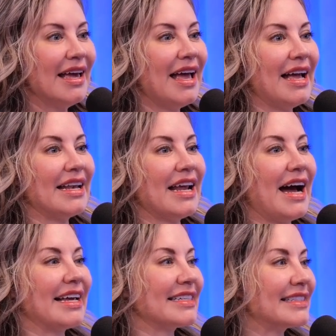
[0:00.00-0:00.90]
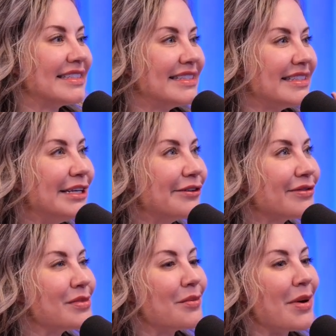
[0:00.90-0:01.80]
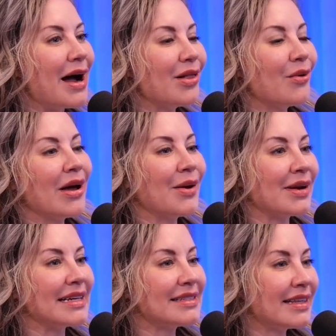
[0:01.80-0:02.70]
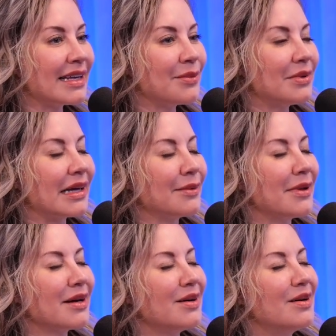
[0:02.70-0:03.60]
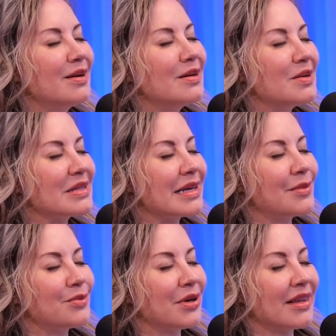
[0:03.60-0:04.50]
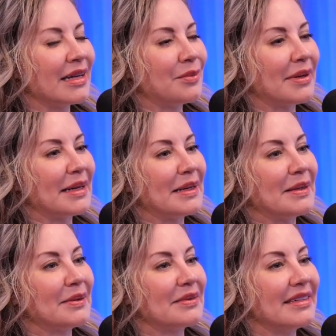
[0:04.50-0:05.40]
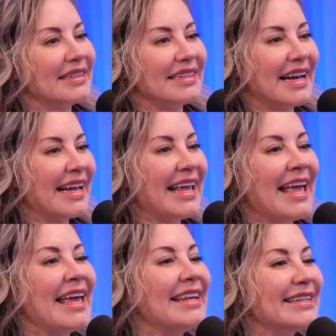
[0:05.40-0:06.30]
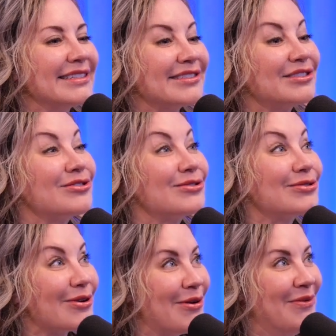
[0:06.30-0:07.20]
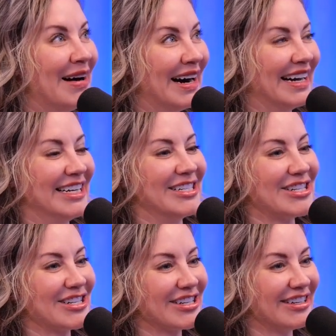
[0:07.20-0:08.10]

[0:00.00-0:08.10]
And I can see it from a mile away when I see that implant. I'm like, oh, someone put that implant in you. I hate it so much.